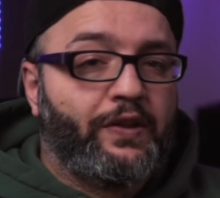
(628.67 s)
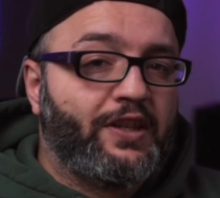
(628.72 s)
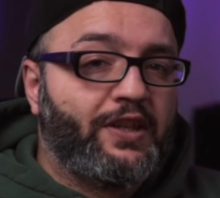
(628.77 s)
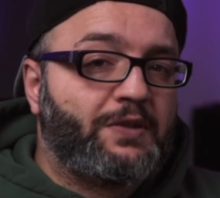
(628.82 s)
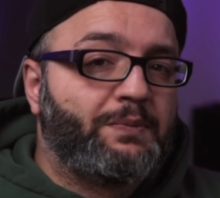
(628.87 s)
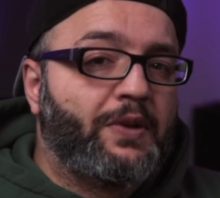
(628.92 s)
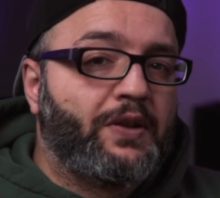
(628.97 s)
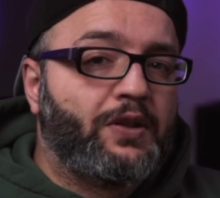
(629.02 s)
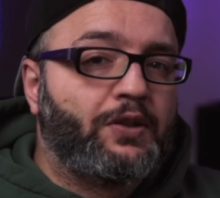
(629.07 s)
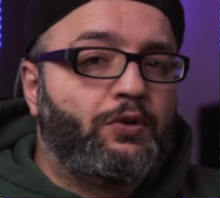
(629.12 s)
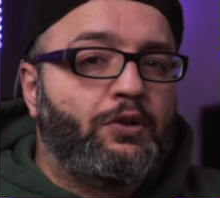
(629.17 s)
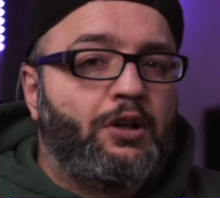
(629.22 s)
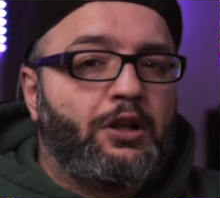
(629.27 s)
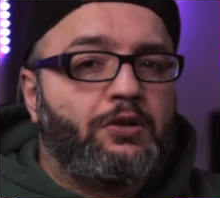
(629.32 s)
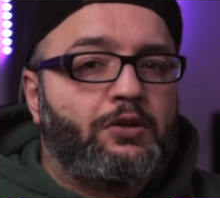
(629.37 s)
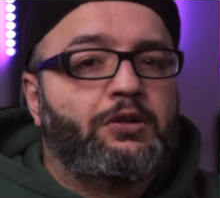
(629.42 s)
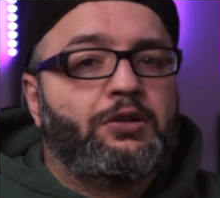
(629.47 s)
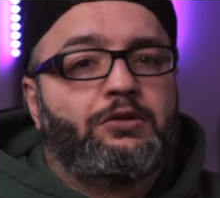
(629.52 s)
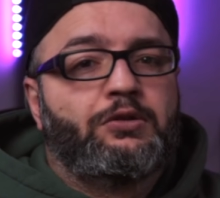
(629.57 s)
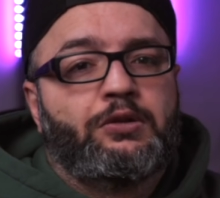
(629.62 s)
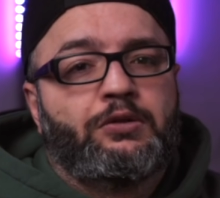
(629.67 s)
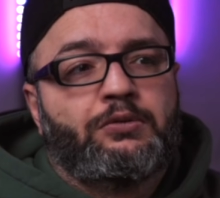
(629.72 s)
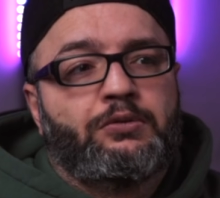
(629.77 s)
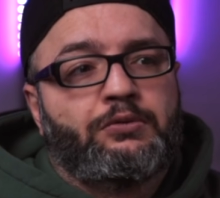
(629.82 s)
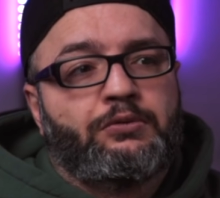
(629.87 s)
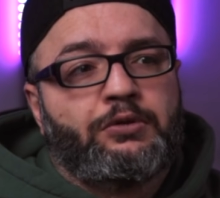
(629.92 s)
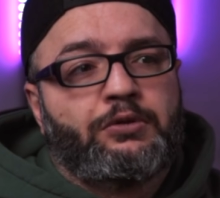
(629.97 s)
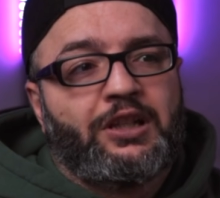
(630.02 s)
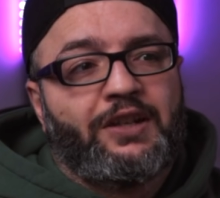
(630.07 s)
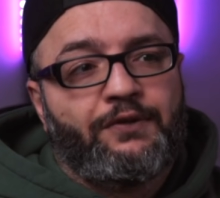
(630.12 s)
this method, you are going
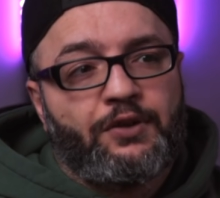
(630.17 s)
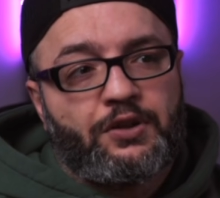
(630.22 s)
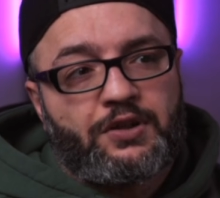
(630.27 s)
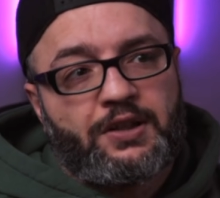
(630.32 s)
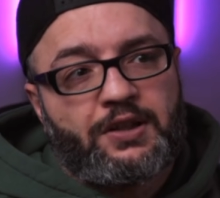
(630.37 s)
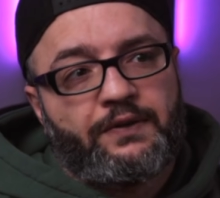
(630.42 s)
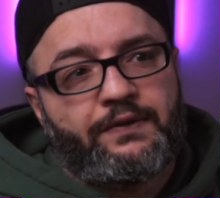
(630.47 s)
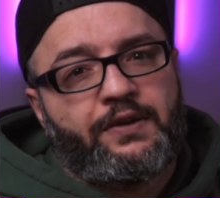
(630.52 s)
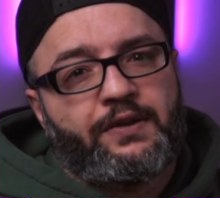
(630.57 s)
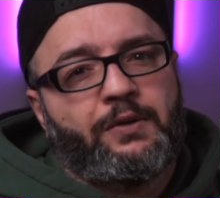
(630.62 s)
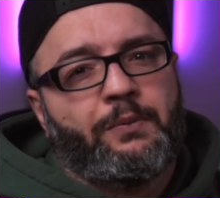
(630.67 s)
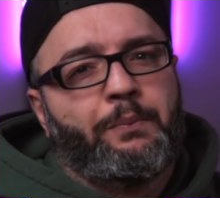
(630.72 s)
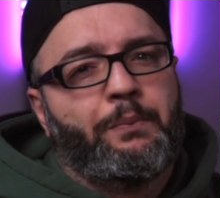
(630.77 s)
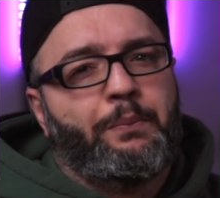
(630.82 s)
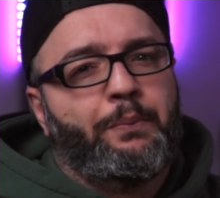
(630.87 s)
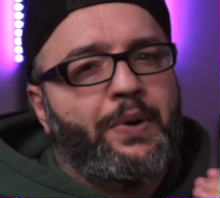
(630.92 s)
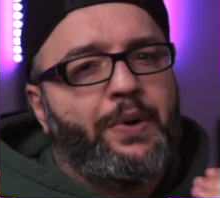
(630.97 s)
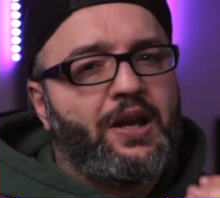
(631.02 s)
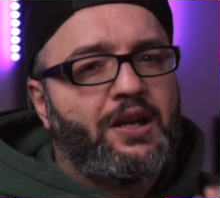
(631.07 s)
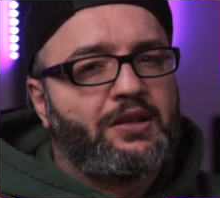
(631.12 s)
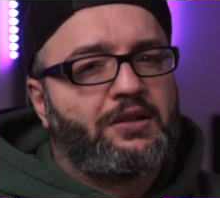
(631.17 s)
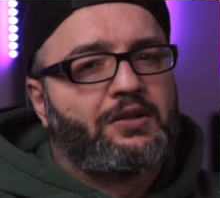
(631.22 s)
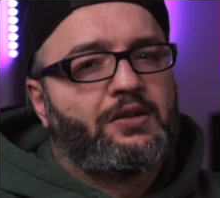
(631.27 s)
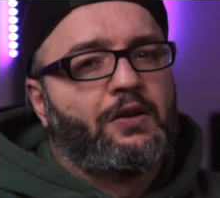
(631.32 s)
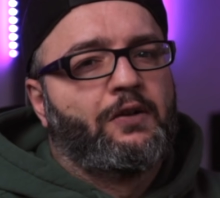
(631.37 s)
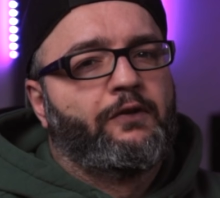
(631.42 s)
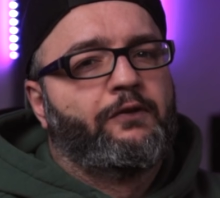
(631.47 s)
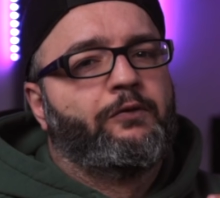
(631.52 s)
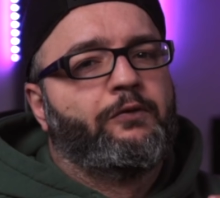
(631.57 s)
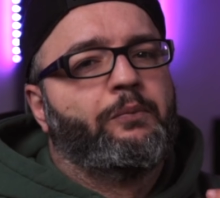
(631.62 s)
to give yourself the best
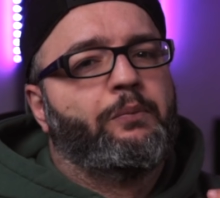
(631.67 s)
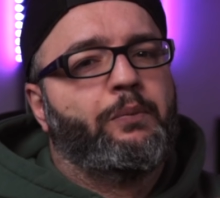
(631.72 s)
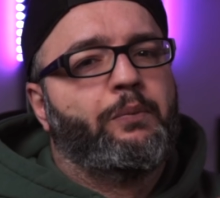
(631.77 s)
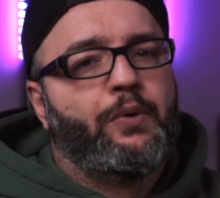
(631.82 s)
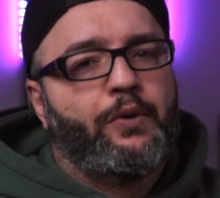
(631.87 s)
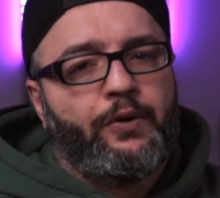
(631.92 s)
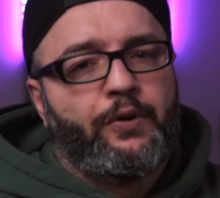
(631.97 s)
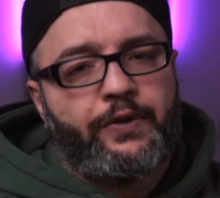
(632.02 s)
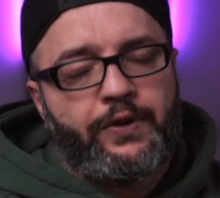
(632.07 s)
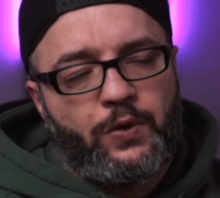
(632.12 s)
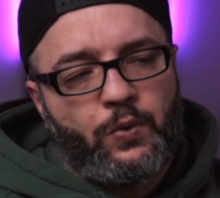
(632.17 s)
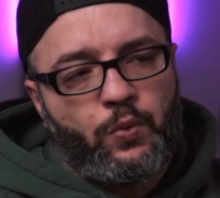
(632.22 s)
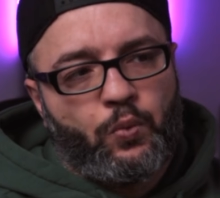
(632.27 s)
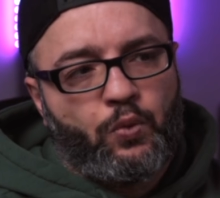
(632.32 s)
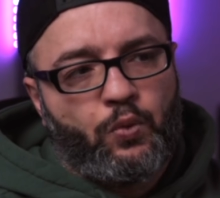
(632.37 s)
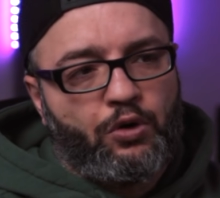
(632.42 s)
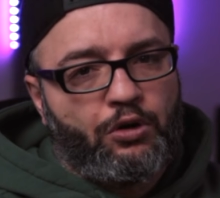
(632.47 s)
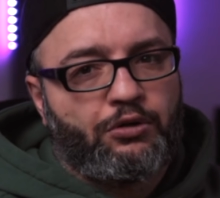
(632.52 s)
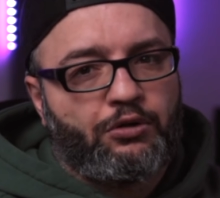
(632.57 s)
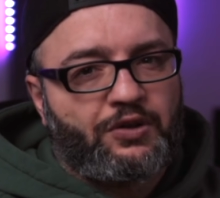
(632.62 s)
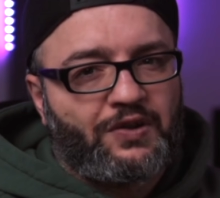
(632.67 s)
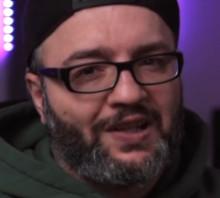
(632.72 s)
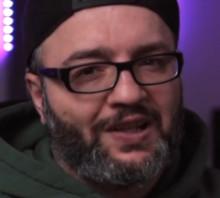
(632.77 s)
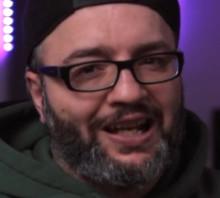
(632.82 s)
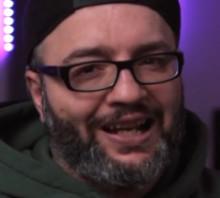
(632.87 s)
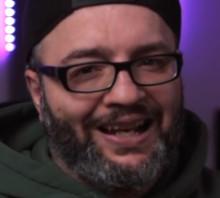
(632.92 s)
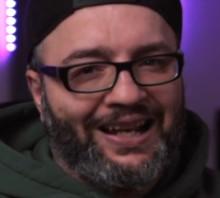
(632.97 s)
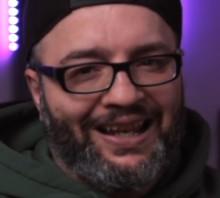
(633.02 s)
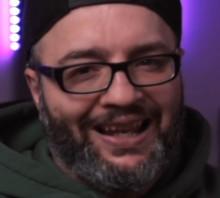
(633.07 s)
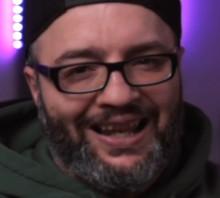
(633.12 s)
of both worlds:
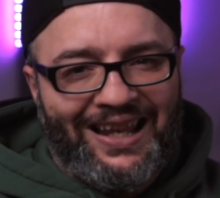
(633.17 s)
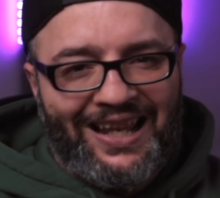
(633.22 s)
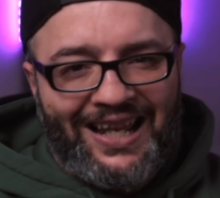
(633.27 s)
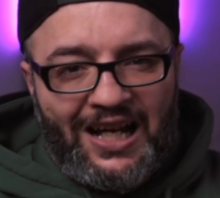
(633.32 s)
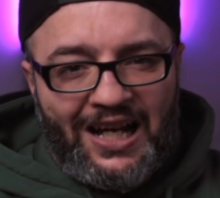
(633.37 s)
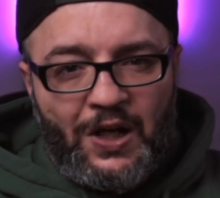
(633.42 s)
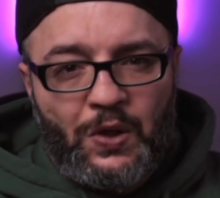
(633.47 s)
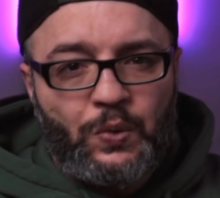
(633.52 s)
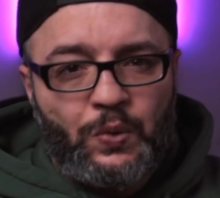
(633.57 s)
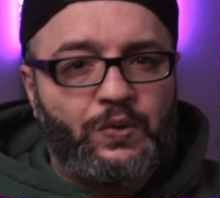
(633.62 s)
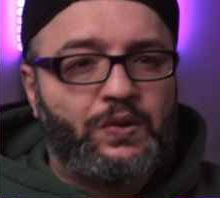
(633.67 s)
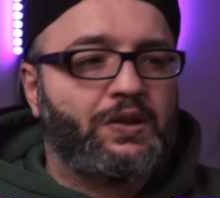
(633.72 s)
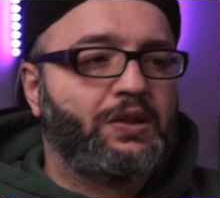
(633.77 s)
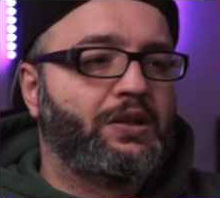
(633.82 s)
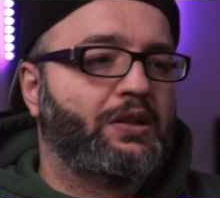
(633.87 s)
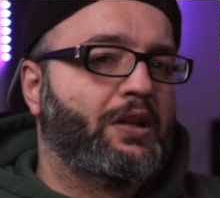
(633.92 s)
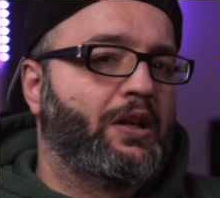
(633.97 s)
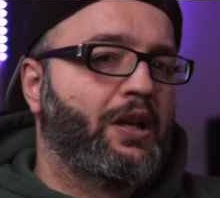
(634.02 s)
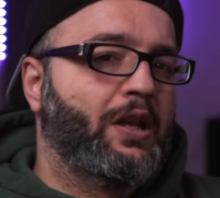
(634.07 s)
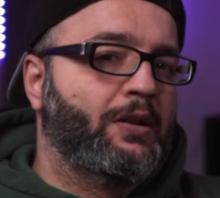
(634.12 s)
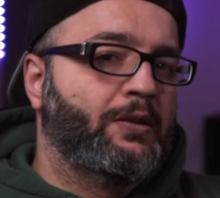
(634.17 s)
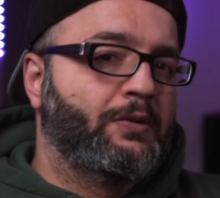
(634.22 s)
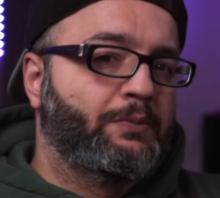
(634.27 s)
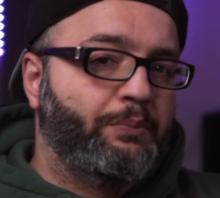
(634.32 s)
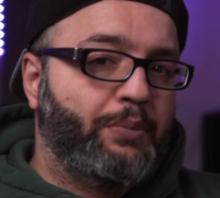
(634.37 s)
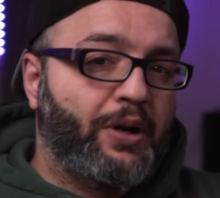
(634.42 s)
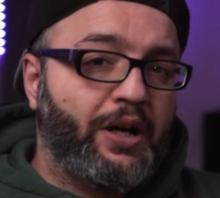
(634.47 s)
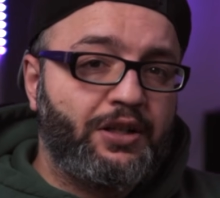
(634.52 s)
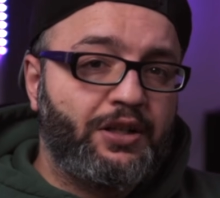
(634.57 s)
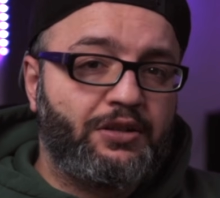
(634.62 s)
a loud and
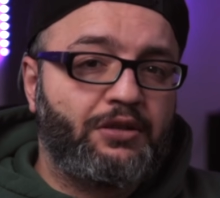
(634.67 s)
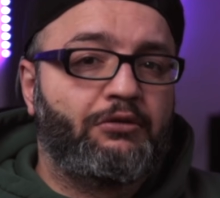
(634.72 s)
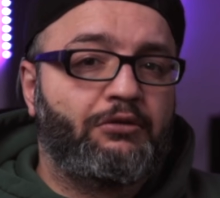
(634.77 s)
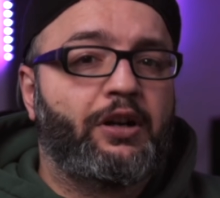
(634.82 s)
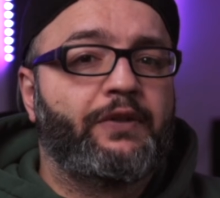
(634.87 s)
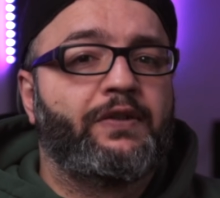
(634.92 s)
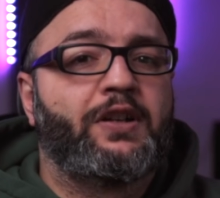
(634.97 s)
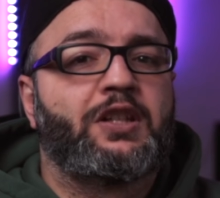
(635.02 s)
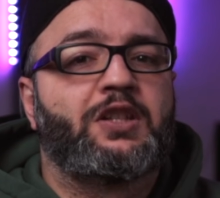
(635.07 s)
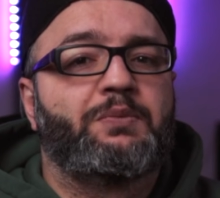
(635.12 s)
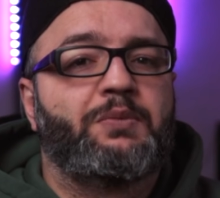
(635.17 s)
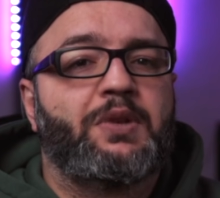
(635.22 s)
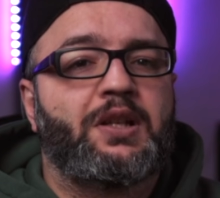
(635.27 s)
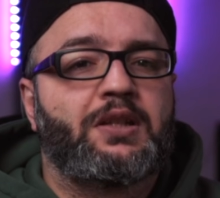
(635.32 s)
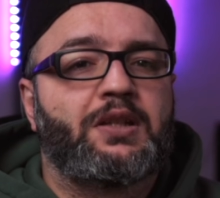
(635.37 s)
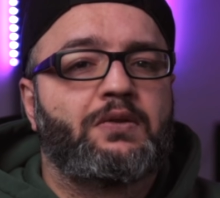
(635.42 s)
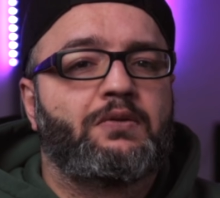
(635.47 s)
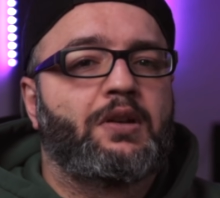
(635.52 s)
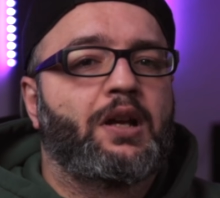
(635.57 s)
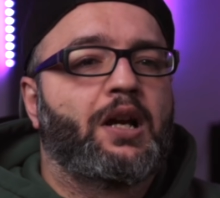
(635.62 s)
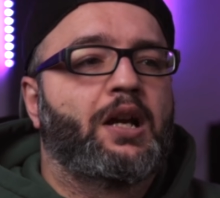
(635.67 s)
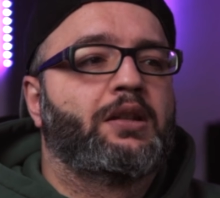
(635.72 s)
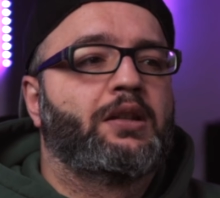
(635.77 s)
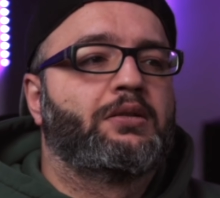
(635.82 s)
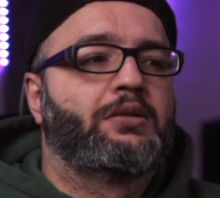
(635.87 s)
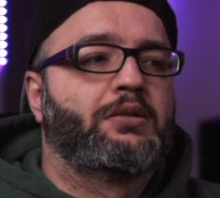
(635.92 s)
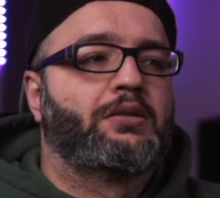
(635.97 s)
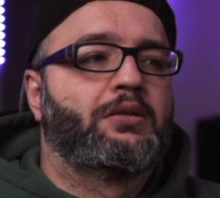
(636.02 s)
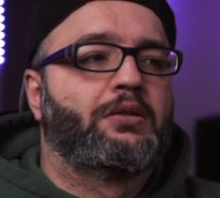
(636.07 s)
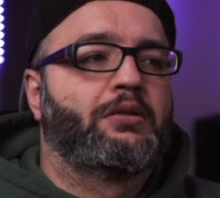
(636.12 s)
punchy reference mix to
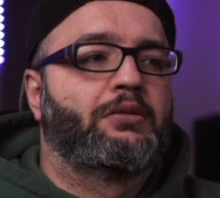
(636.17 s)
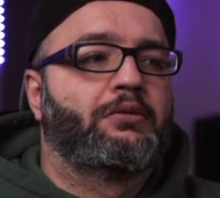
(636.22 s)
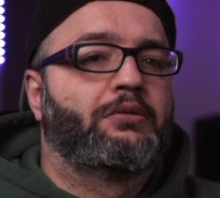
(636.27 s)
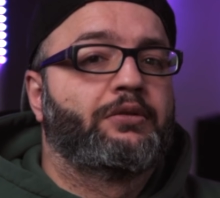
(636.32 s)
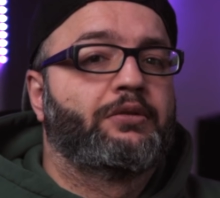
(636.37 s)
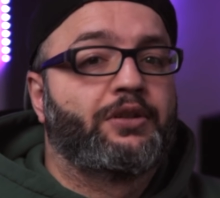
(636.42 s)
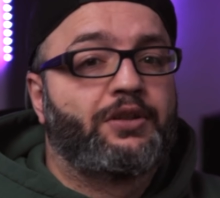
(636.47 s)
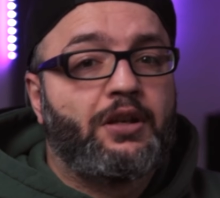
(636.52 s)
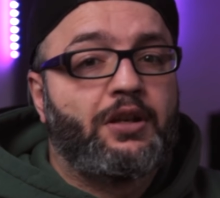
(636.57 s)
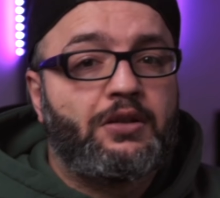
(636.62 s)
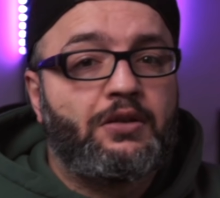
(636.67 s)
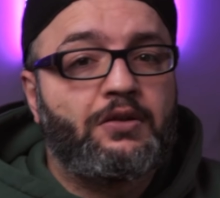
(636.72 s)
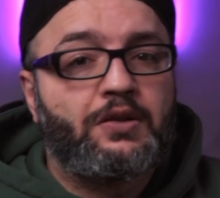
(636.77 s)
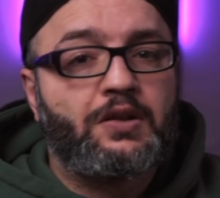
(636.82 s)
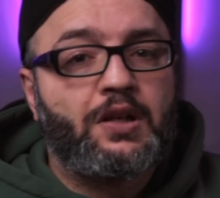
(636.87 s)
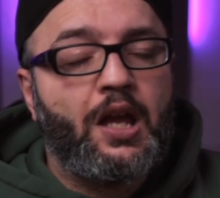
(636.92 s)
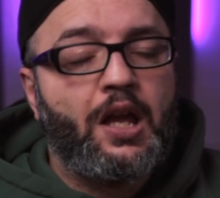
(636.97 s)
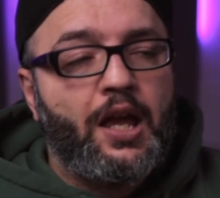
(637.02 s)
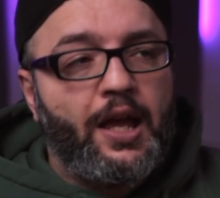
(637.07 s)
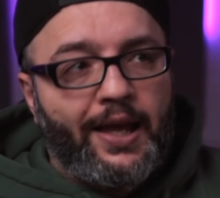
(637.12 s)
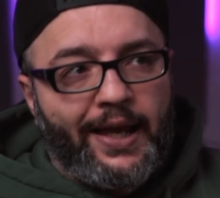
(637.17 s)
guide your decisions,